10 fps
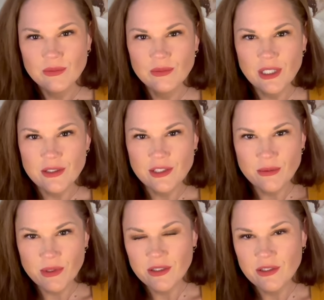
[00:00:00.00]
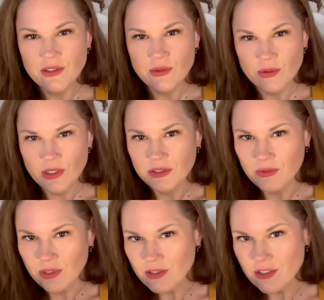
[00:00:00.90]
I stand by this, or I do
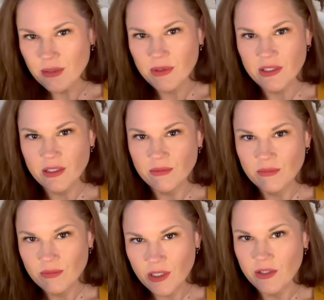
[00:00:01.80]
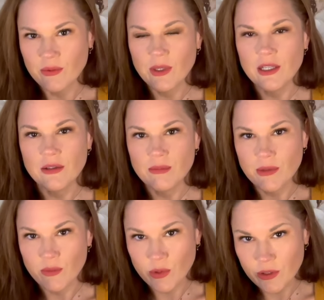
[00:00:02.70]
not stand by that. Either way,
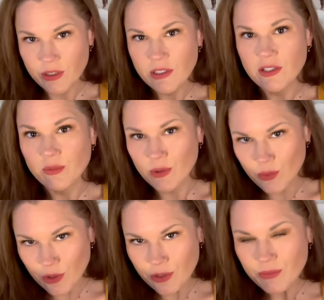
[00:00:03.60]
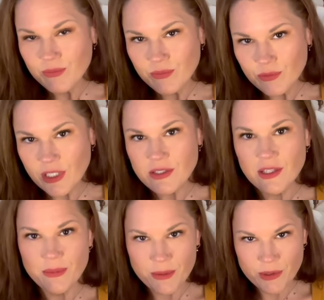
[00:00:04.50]
my word is my word. That's the
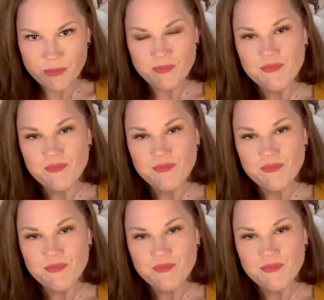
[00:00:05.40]
commitment.